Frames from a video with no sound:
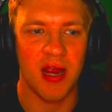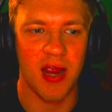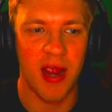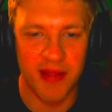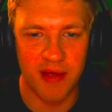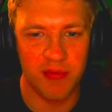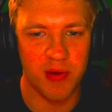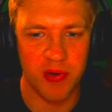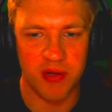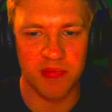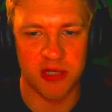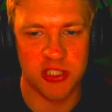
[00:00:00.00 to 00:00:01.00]
And then we're pretty
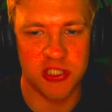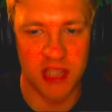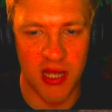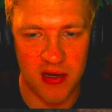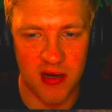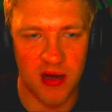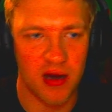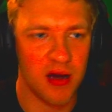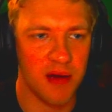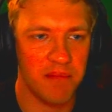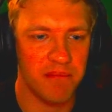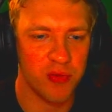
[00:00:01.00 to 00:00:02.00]
much set.
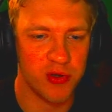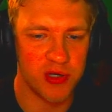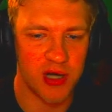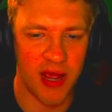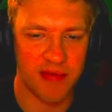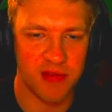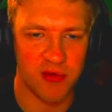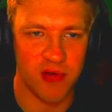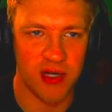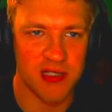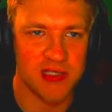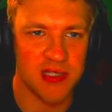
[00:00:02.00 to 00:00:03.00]
We're going to have to
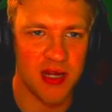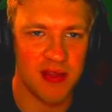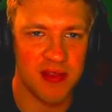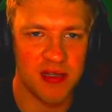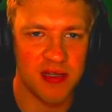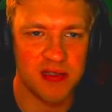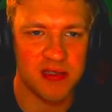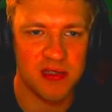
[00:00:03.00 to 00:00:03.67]
raise it, I think.